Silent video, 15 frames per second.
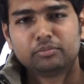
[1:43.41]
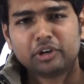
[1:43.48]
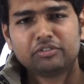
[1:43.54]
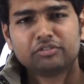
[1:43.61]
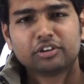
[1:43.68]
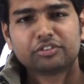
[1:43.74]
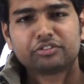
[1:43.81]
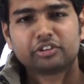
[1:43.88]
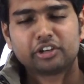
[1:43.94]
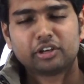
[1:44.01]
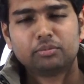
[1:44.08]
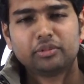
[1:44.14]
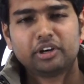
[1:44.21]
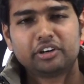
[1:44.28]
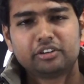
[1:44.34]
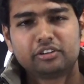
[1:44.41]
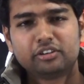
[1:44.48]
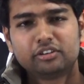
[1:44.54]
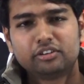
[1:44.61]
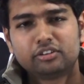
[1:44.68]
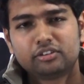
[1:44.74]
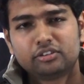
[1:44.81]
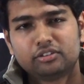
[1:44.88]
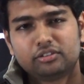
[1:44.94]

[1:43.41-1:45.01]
my first attempt, I didn't